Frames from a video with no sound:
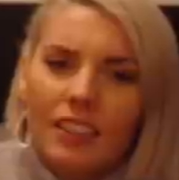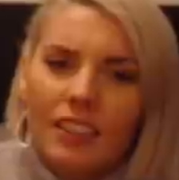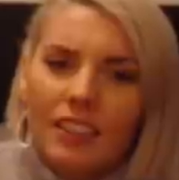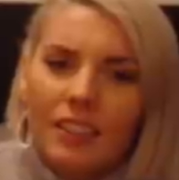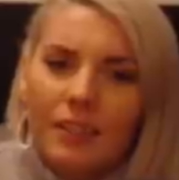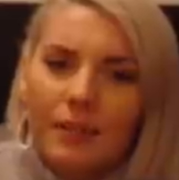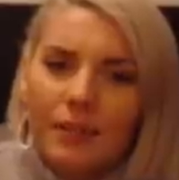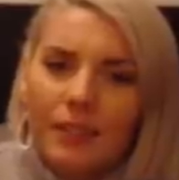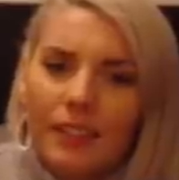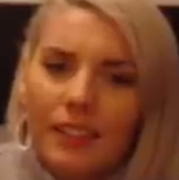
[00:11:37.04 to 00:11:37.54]

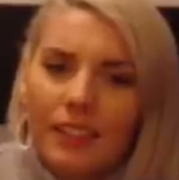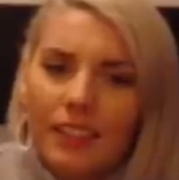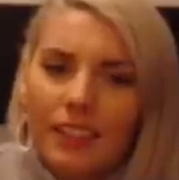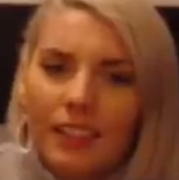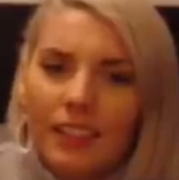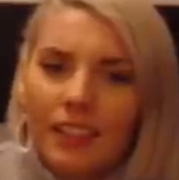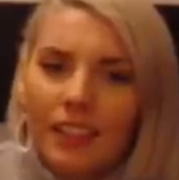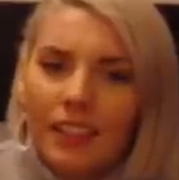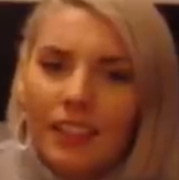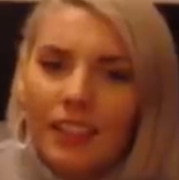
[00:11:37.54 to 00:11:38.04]

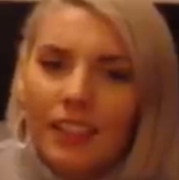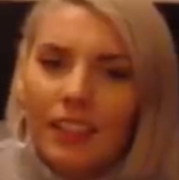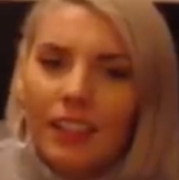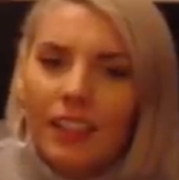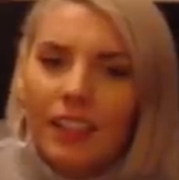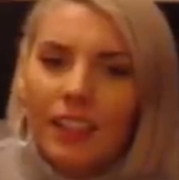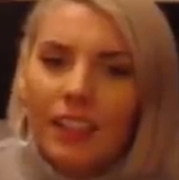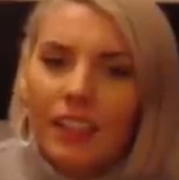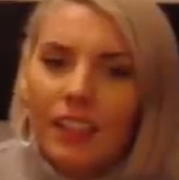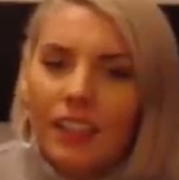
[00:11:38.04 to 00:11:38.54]

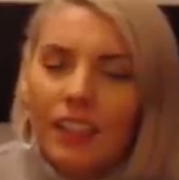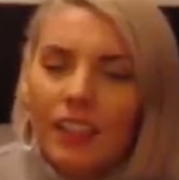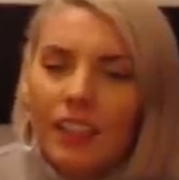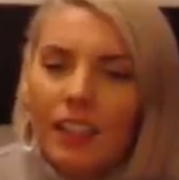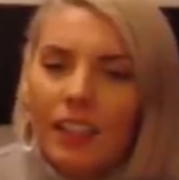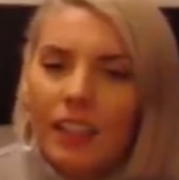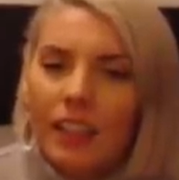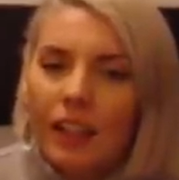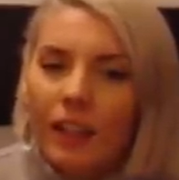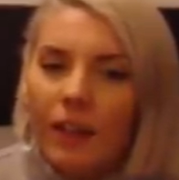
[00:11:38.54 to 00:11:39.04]

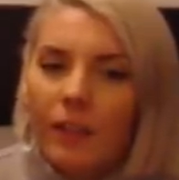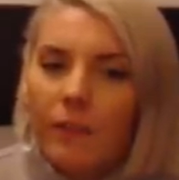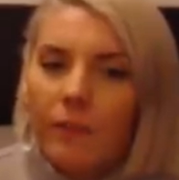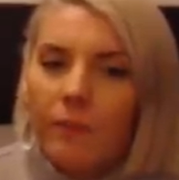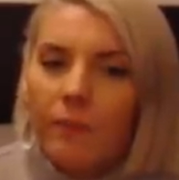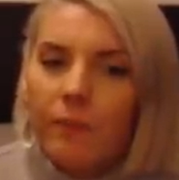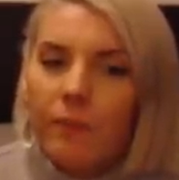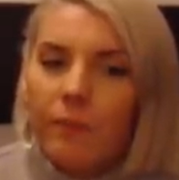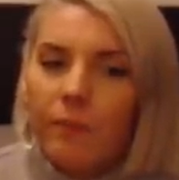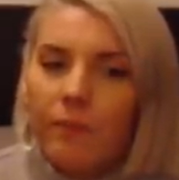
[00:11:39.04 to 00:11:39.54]

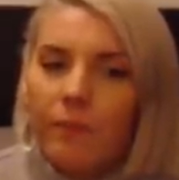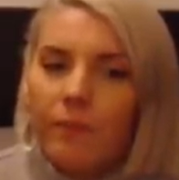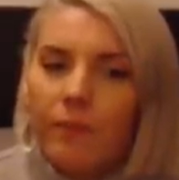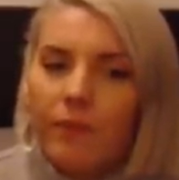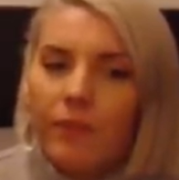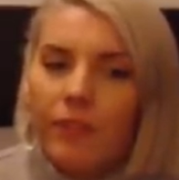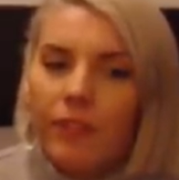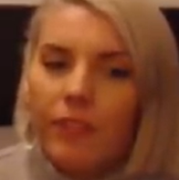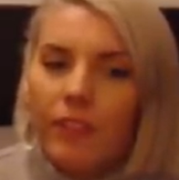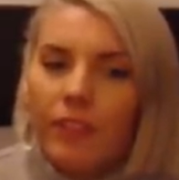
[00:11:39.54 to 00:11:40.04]

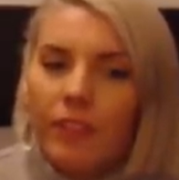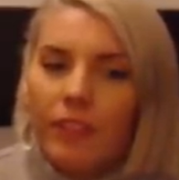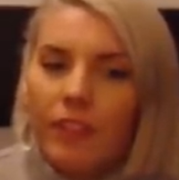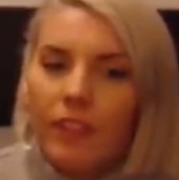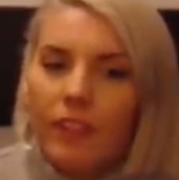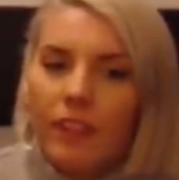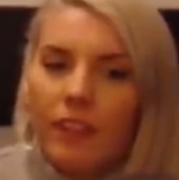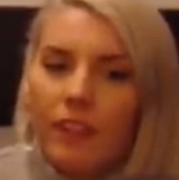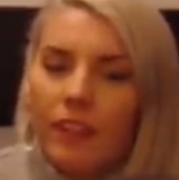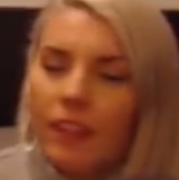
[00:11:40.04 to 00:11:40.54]

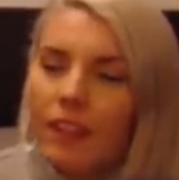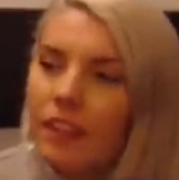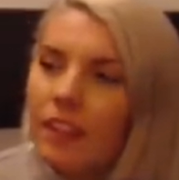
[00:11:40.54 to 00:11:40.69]
This person isn't speaking.